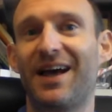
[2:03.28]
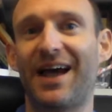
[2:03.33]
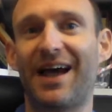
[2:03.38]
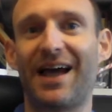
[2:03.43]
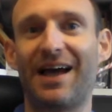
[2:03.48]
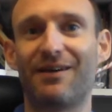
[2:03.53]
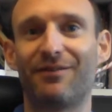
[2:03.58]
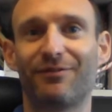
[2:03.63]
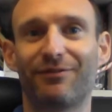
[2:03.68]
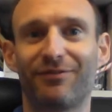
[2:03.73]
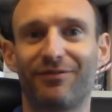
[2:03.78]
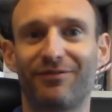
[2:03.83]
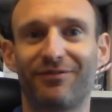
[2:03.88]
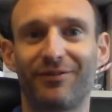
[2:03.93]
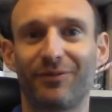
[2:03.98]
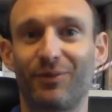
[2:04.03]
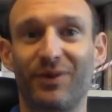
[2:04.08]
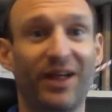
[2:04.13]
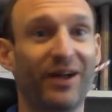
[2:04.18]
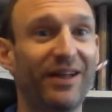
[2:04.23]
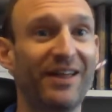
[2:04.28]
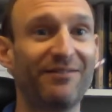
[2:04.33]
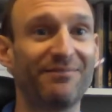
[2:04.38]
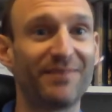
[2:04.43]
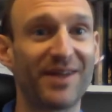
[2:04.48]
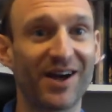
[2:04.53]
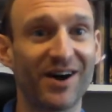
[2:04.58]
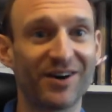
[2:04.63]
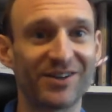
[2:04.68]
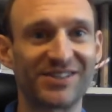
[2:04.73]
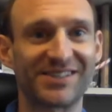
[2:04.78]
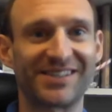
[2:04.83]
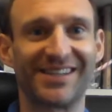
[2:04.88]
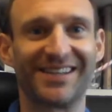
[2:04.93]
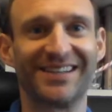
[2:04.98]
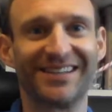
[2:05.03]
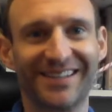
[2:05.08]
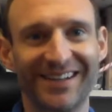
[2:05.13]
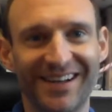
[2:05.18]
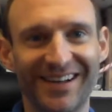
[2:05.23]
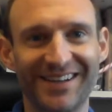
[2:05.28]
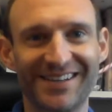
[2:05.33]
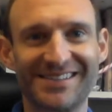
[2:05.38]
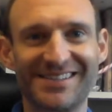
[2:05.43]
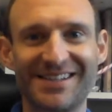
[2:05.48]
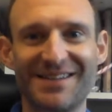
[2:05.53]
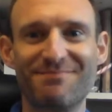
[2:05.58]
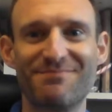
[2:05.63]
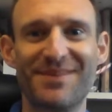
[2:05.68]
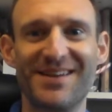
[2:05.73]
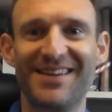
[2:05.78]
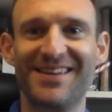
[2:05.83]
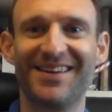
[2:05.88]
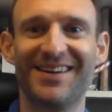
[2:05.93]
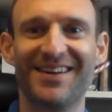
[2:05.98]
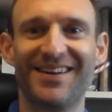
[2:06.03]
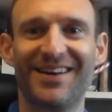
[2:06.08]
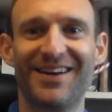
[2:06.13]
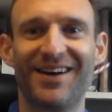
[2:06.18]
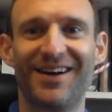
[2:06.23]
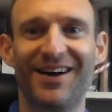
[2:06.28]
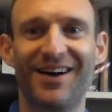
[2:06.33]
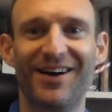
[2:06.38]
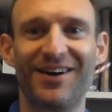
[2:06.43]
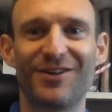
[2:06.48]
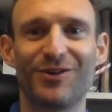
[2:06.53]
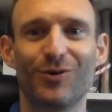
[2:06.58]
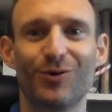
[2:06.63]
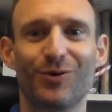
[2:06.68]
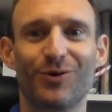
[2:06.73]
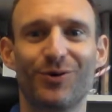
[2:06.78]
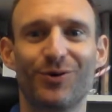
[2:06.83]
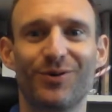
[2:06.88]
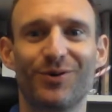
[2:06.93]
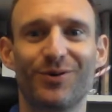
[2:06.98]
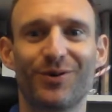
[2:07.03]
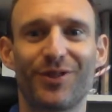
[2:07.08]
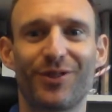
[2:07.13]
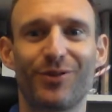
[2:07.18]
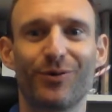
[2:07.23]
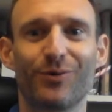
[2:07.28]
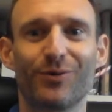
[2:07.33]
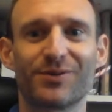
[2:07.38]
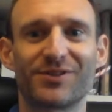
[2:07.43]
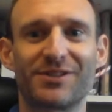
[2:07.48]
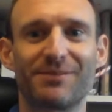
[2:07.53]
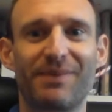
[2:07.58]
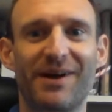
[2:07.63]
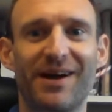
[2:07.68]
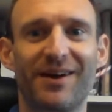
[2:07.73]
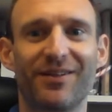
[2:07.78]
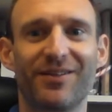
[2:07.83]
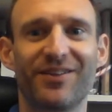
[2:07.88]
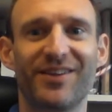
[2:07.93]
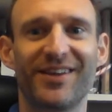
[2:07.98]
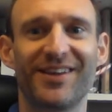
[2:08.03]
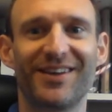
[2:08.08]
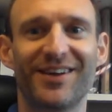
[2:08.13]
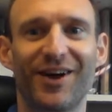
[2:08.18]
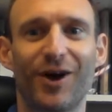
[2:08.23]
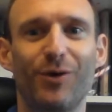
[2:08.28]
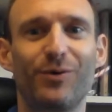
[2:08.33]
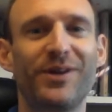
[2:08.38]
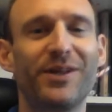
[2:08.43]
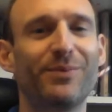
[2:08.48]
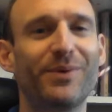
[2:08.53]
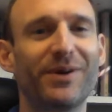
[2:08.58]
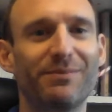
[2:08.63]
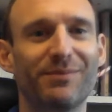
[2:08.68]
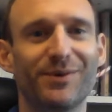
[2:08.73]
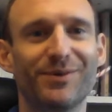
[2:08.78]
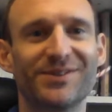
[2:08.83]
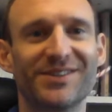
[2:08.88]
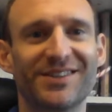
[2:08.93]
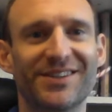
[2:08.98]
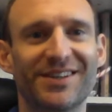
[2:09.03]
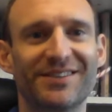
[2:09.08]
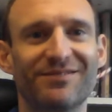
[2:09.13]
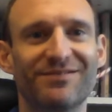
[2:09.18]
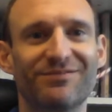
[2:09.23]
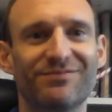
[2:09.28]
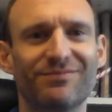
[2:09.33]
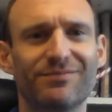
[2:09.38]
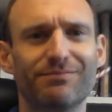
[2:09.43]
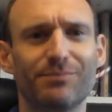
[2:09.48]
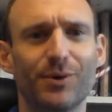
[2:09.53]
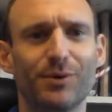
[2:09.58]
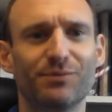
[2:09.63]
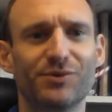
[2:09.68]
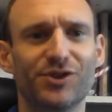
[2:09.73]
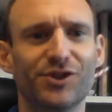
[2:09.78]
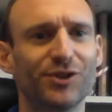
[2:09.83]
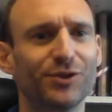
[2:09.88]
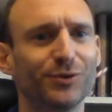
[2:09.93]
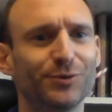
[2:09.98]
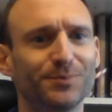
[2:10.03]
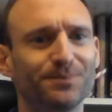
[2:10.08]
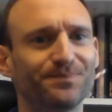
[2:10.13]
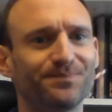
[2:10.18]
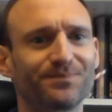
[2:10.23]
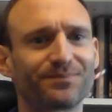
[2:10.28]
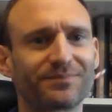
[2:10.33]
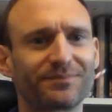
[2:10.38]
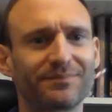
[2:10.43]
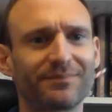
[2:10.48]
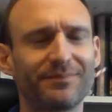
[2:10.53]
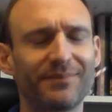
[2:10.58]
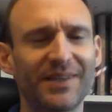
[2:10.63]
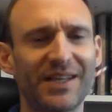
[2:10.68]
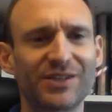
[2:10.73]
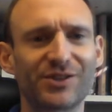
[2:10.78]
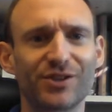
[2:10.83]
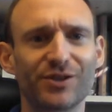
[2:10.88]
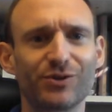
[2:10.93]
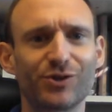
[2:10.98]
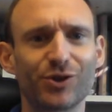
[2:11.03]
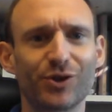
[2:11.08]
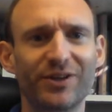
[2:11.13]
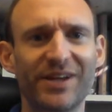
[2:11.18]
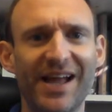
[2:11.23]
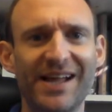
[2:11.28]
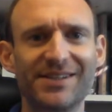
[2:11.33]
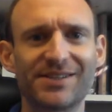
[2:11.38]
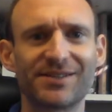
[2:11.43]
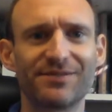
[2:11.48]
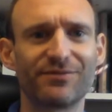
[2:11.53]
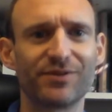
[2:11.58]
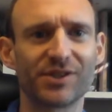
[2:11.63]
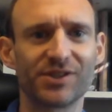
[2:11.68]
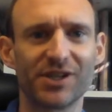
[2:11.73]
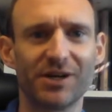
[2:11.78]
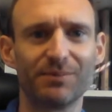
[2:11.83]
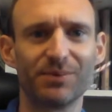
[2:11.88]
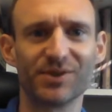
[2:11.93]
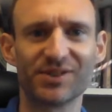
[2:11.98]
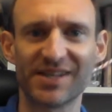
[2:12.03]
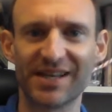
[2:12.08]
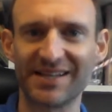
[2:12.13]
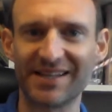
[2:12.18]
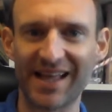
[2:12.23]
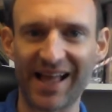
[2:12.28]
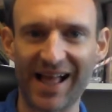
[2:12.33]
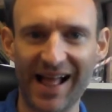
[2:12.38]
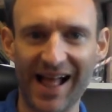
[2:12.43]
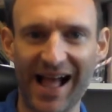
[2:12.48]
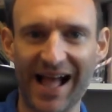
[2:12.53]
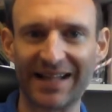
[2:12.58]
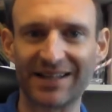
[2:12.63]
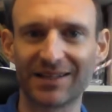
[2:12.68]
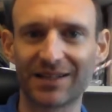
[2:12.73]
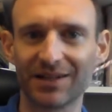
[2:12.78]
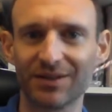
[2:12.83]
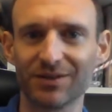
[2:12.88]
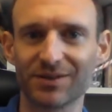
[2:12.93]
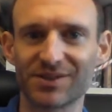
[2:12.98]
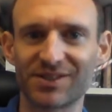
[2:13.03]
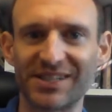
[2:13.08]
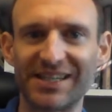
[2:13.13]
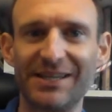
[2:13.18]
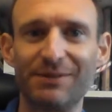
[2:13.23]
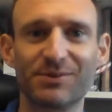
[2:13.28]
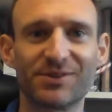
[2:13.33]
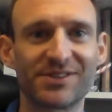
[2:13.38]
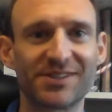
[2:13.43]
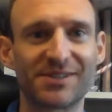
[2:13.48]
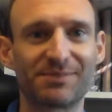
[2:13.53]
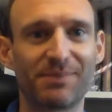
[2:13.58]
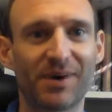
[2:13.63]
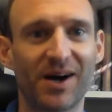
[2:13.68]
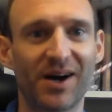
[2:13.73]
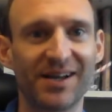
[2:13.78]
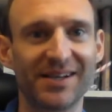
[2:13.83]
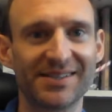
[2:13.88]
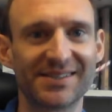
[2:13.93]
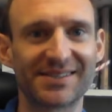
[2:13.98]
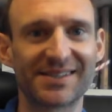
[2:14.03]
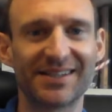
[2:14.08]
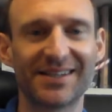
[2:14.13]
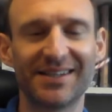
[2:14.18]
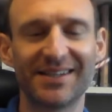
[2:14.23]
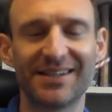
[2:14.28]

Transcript: have, without even me asking, sent me your thoughts about the Holy Week music that moves you. So John Henson, for example, said Handel's "He Was Despised"